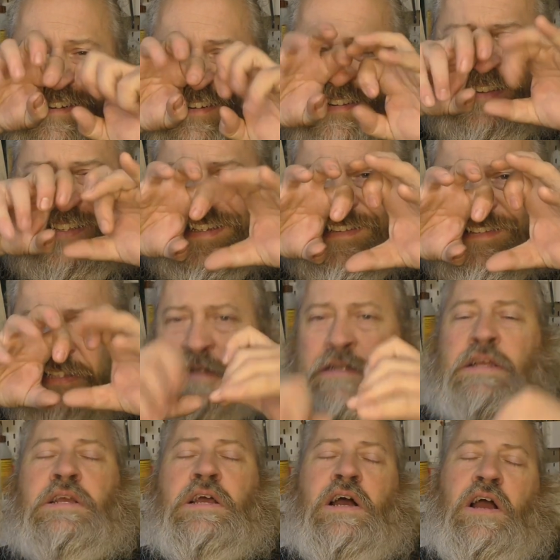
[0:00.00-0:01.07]
little things in.
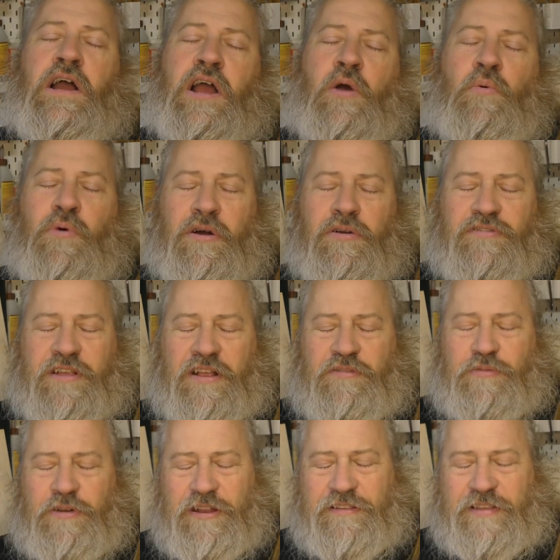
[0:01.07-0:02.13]
Uh, and whilst that's
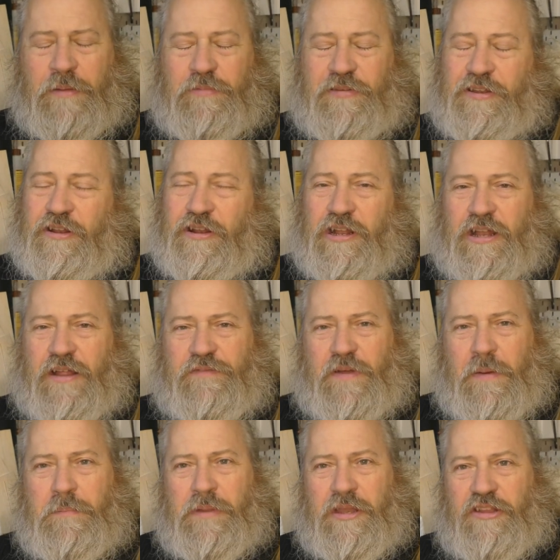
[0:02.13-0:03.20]
really tempting and I love
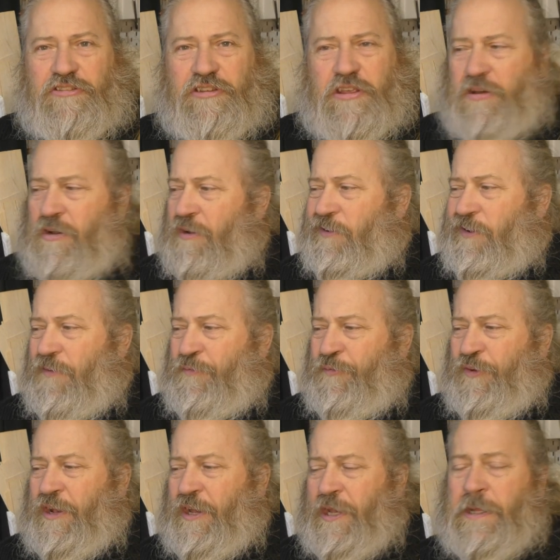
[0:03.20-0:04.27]
that miniature kind of like
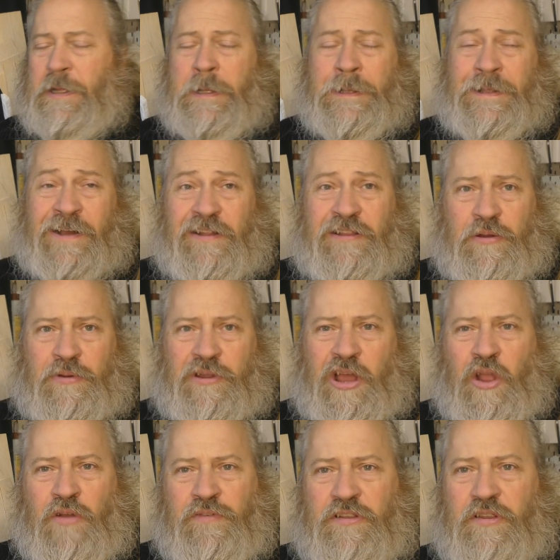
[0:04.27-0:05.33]
filling it, I don't want
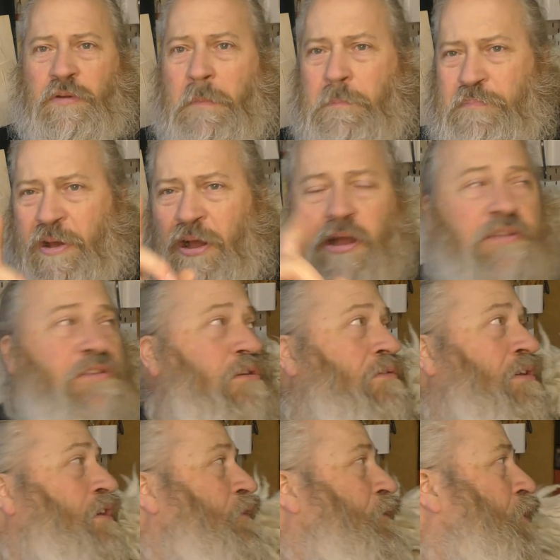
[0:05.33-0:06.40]
to overdo it. But I do need to